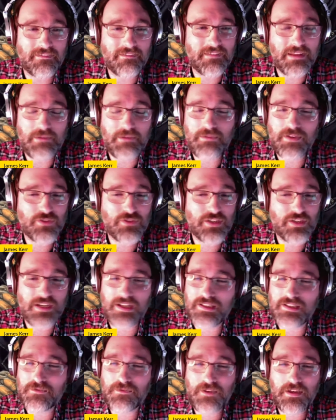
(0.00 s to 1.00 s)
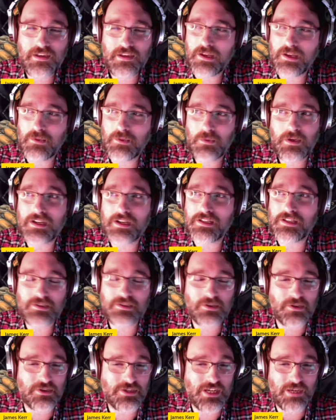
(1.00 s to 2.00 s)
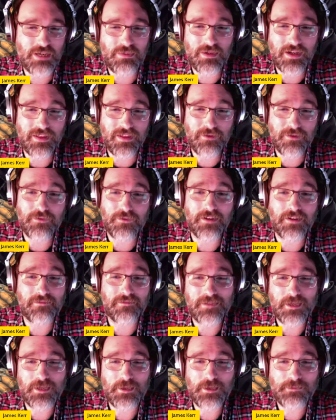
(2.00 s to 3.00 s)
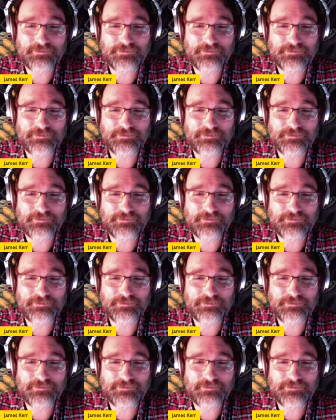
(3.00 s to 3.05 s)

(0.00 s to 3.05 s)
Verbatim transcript: they have different kinds of fun. I don't want to discourage anybody. They're fun. No, nope, there's